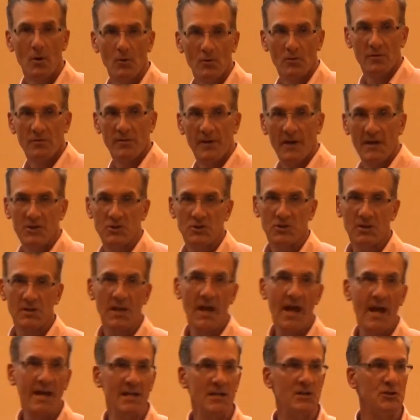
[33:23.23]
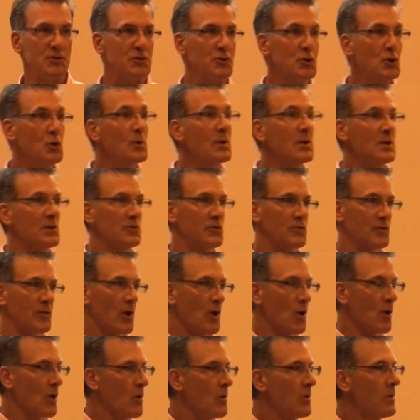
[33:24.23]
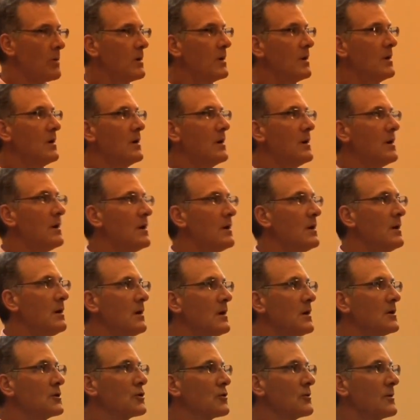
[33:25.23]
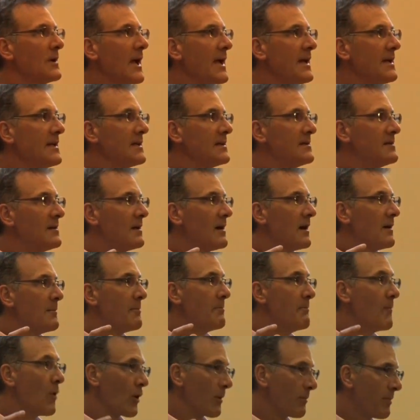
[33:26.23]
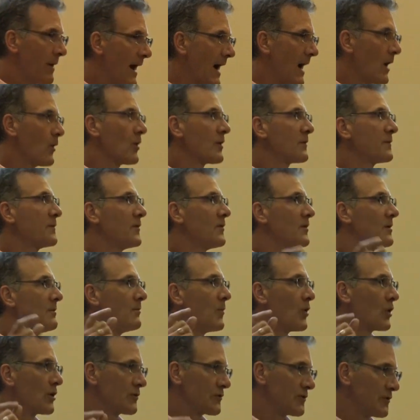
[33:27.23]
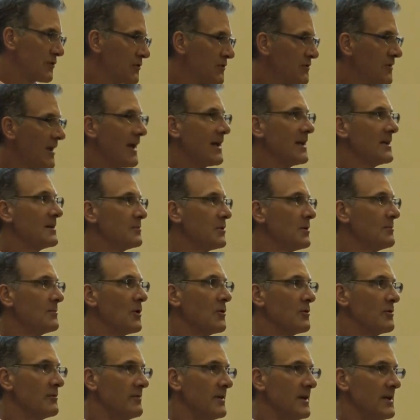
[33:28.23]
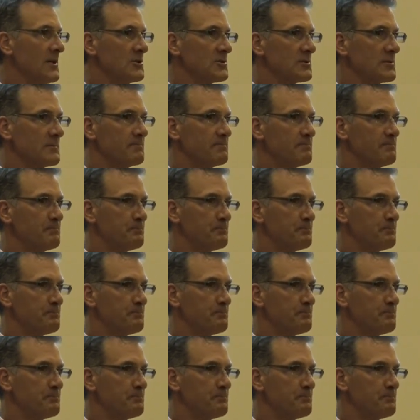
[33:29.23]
motivation, and in doing so, created more powerful, more sustainable motivation?